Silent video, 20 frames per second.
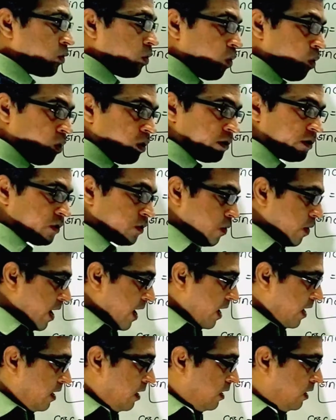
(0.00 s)
whole
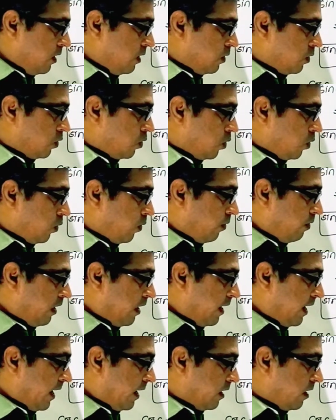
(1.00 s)
square, so we
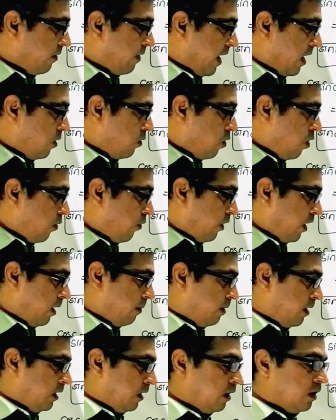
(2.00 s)
will get the value of
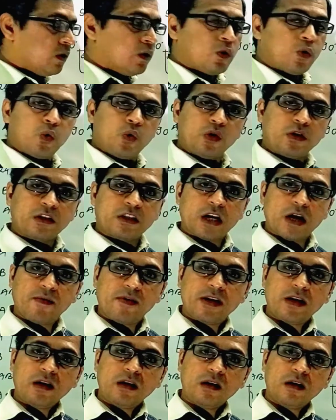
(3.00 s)
AB root
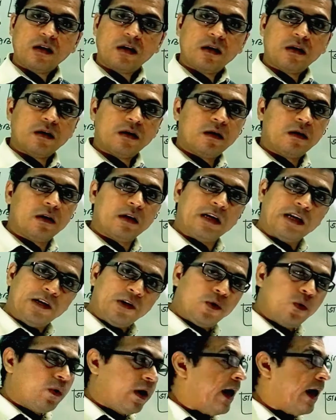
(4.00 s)
7 into